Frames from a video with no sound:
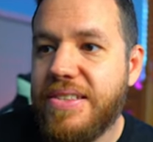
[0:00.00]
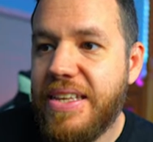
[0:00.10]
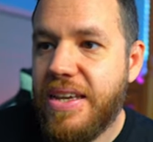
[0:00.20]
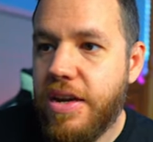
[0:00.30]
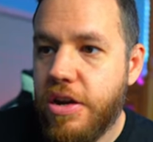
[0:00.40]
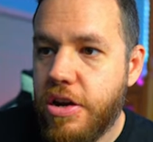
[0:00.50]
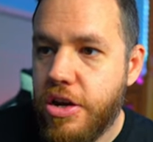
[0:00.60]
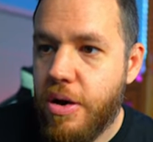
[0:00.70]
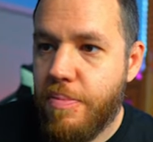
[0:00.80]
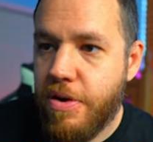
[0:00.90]
here
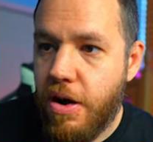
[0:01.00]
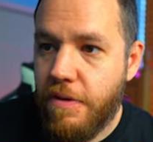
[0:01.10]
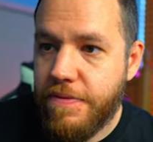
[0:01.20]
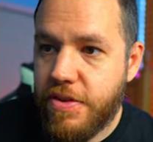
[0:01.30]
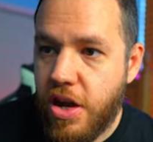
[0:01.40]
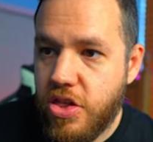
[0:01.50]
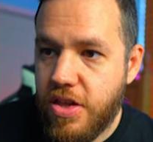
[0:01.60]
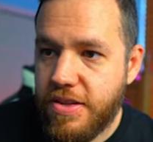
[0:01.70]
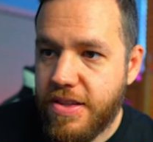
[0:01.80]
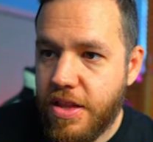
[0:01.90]
number of
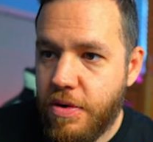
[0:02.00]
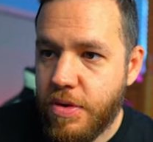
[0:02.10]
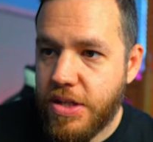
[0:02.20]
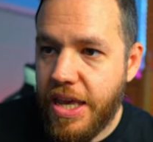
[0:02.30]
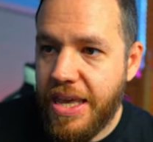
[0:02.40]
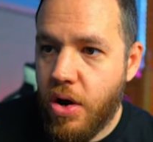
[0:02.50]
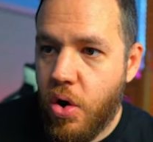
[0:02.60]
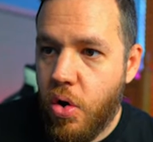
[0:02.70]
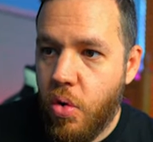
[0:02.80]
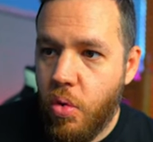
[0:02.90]
touches. There was a
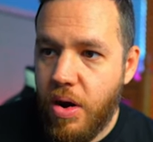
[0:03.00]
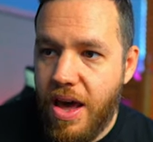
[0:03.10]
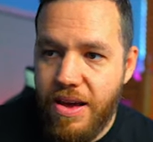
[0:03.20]
whole lot